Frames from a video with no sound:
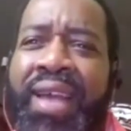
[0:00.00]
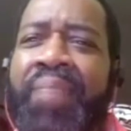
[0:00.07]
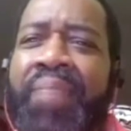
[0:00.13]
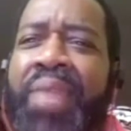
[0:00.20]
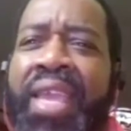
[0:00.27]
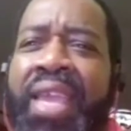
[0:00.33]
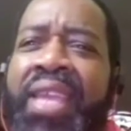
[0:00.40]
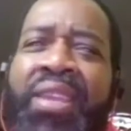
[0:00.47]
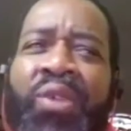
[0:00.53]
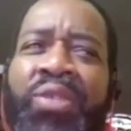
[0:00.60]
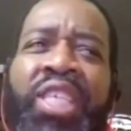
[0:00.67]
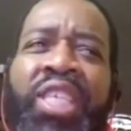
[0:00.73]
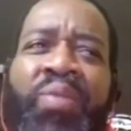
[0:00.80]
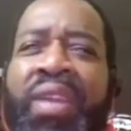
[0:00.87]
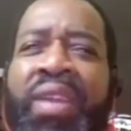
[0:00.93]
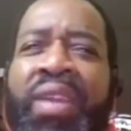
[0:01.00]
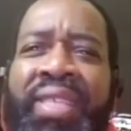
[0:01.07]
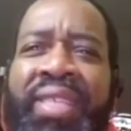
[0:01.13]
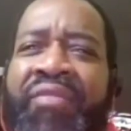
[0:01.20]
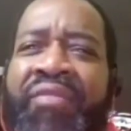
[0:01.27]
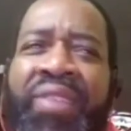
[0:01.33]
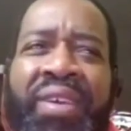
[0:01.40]
I'm not eating no cheeseburgers
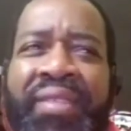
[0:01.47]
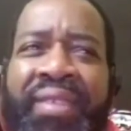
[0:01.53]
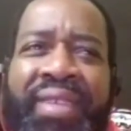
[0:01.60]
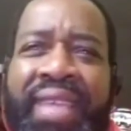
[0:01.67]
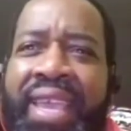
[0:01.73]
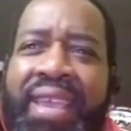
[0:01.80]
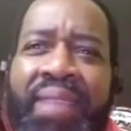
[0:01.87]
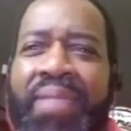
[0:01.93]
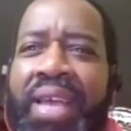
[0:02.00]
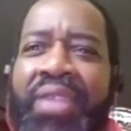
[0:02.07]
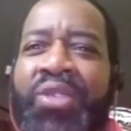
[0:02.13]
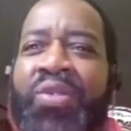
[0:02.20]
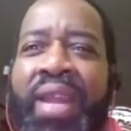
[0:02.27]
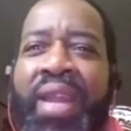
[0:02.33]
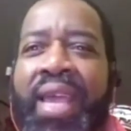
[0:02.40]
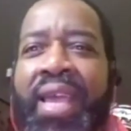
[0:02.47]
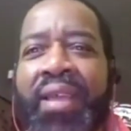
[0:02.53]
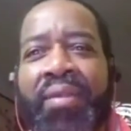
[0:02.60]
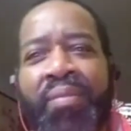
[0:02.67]
every other day. I'm not doing that.